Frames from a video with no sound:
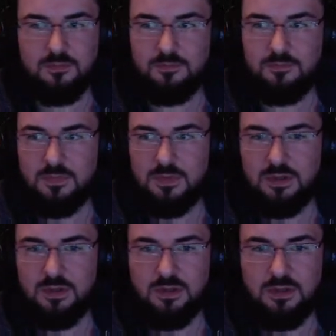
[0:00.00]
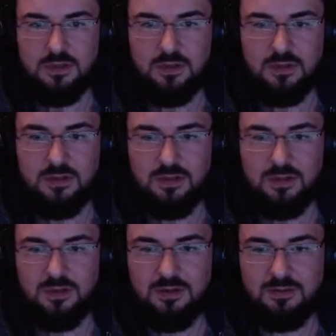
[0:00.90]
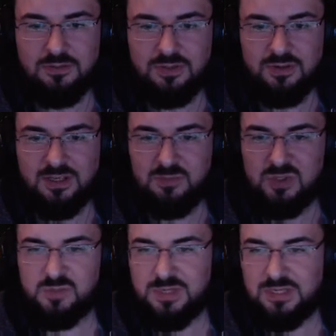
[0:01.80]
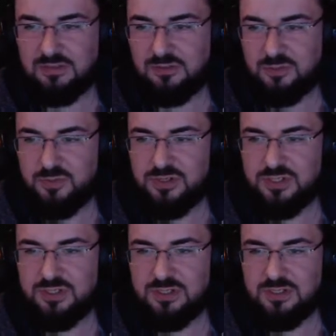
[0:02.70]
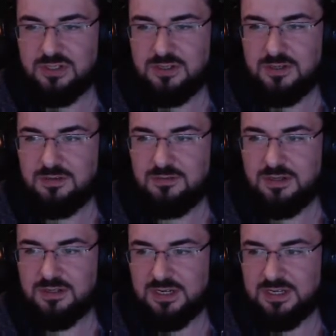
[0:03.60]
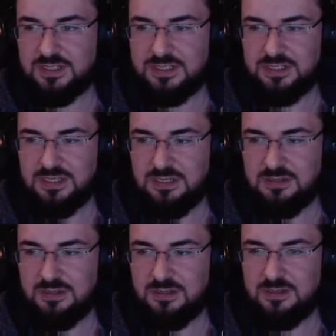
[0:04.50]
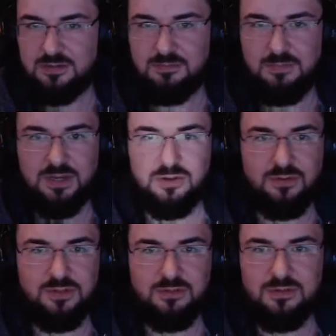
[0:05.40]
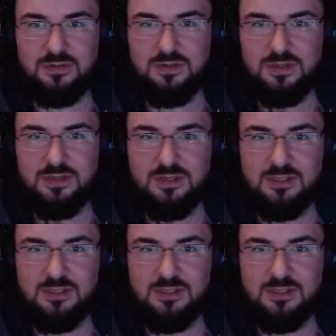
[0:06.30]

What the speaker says: I'm just going to keep speaking gibberish because I can see my audio is